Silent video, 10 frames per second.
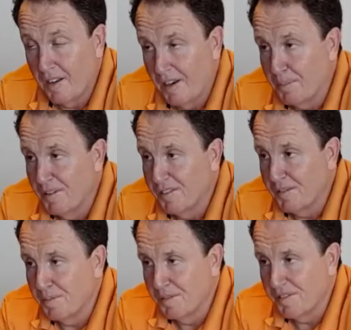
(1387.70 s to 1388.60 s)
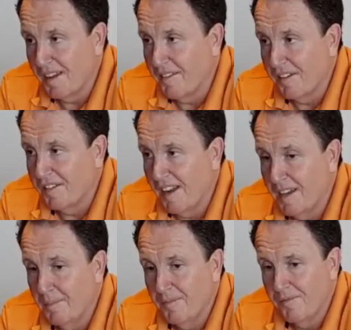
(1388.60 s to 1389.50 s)
underlying principles are the
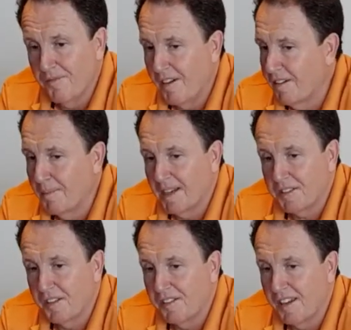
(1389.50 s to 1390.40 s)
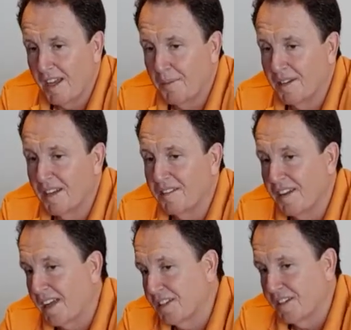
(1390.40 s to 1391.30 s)
same, very much the same. And
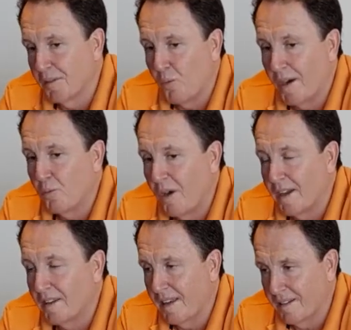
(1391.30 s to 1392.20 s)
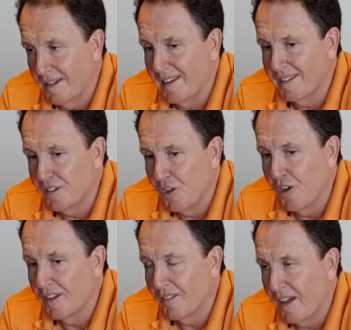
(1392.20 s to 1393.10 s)
it's actually, in one way,
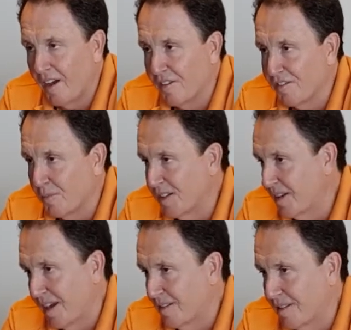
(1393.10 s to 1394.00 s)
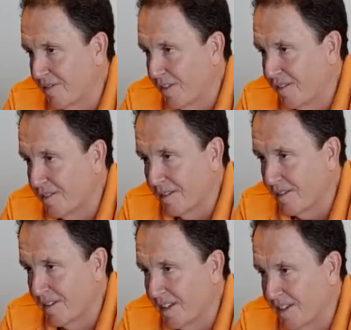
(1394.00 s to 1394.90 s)
learning those, and when you go to university,
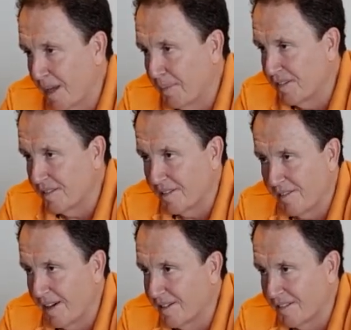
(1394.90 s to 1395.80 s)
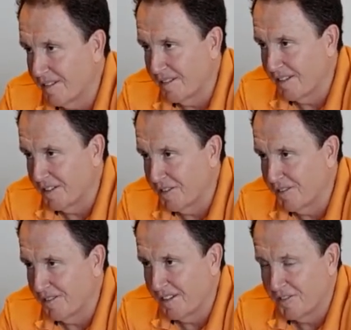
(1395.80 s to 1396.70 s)
learning your debits and credits, et
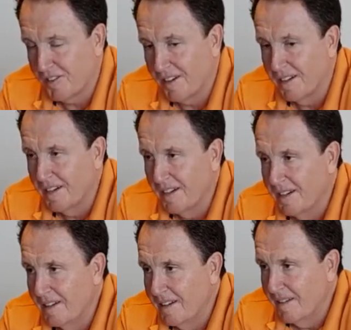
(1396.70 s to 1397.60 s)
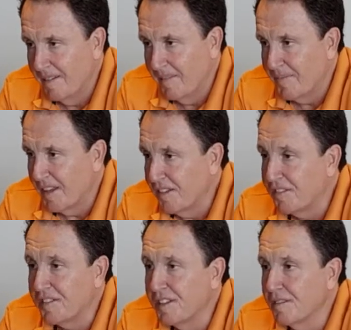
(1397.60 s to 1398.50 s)
cetera,
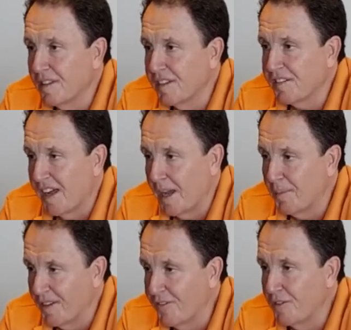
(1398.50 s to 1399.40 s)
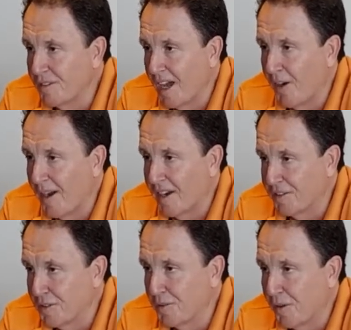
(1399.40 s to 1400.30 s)
is still the same. And if you know how
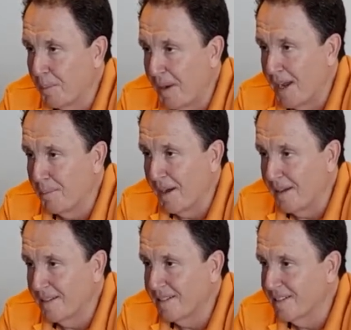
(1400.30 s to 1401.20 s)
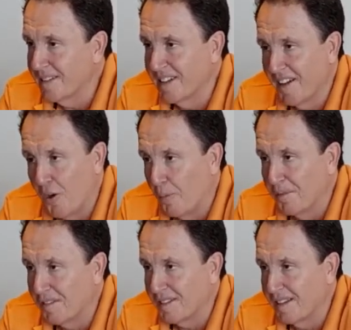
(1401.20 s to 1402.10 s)
to do it on paper, it
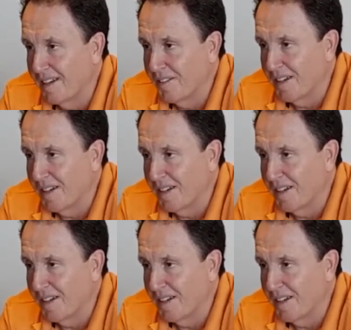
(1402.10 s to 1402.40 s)
helps